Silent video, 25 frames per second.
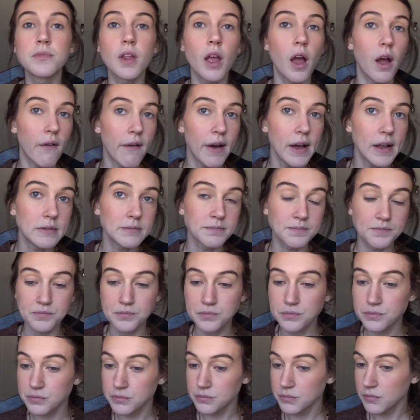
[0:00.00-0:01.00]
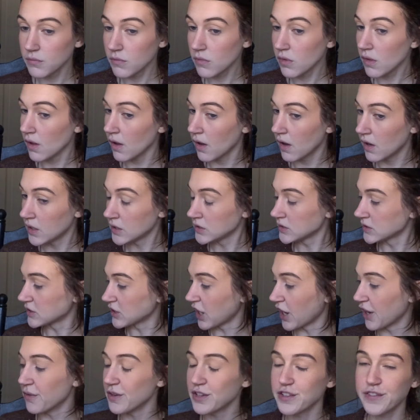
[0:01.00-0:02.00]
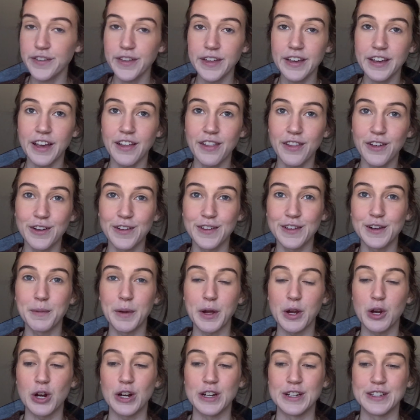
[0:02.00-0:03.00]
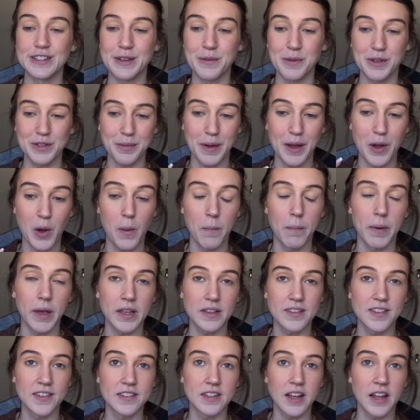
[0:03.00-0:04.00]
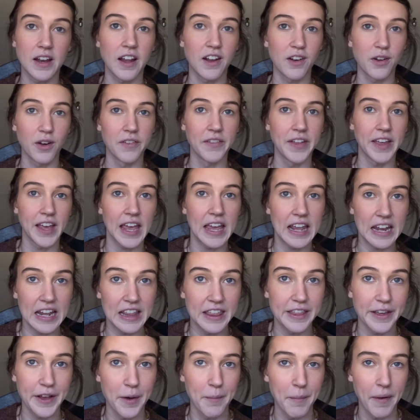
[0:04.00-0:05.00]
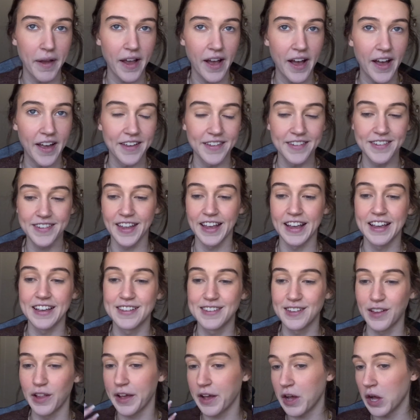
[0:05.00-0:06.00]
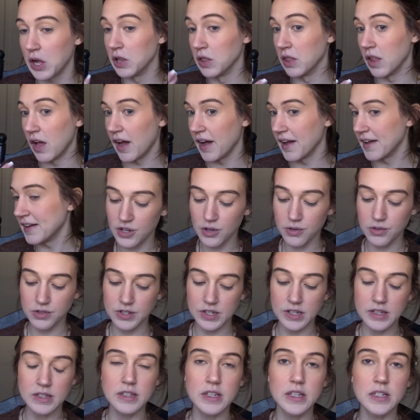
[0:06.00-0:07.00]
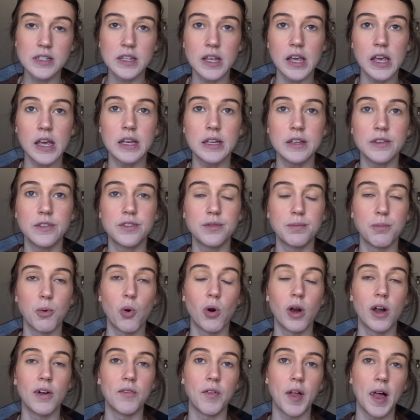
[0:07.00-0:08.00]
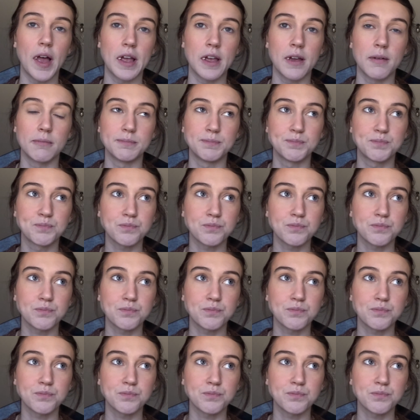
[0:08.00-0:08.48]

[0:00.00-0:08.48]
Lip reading: All right. I always feel like I look a little bit crazy once my whole base is done. I don't like anything on my eyes. Like, it's like a lot. So since this is more of like